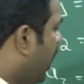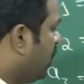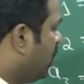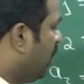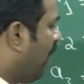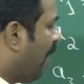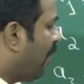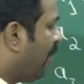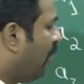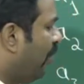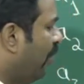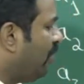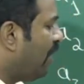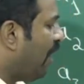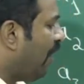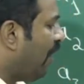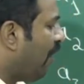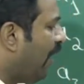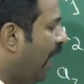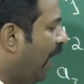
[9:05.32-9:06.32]
And now I am going
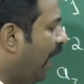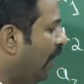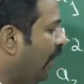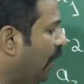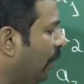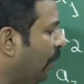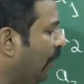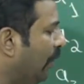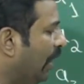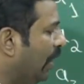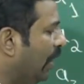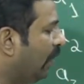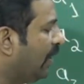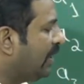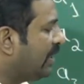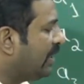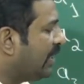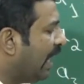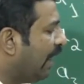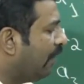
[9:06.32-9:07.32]
to have A2
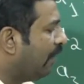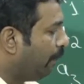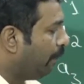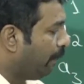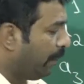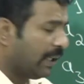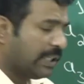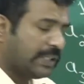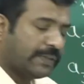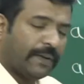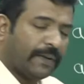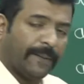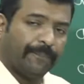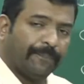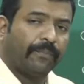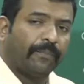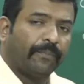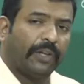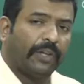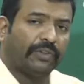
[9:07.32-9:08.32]
equals A1 plus 5.
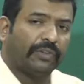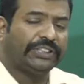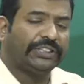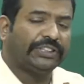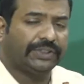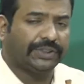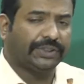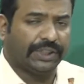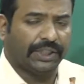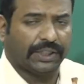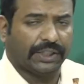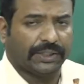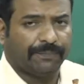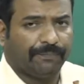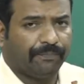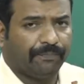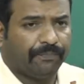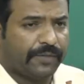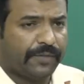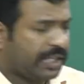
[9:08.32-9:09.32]
Now just think,
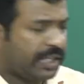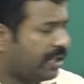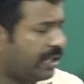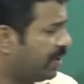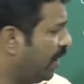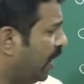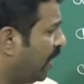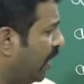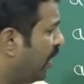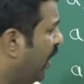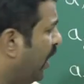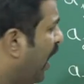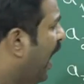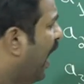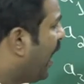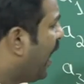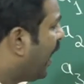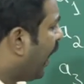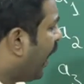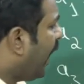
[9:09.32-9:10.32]

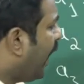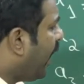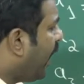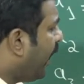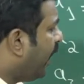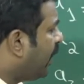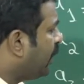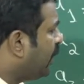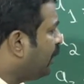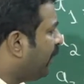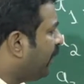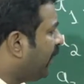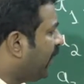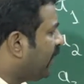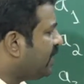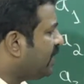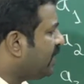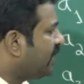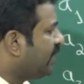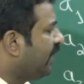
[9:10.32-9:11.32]
can I
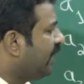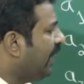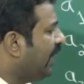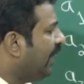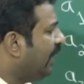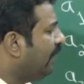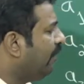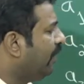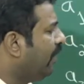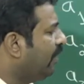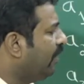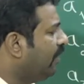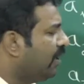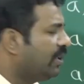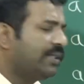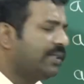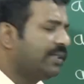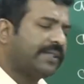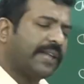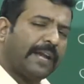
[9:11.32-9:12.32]
express even
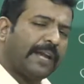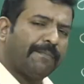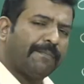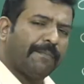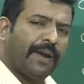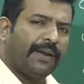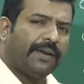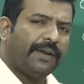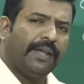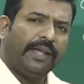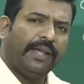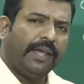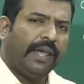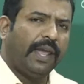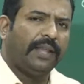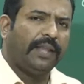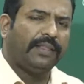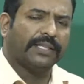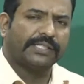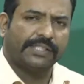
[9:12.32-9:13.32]
this statement
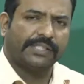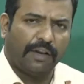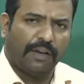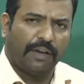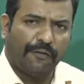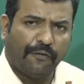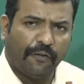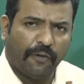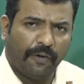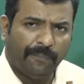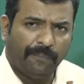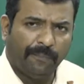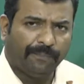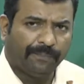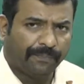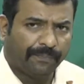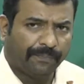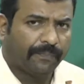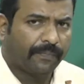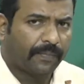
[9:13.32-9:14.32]
in the same
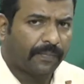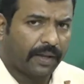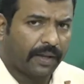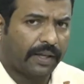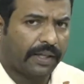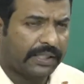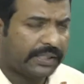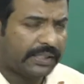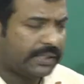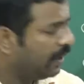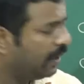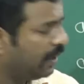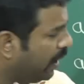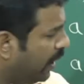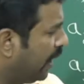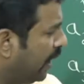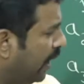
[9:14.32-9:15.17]
form? Yes?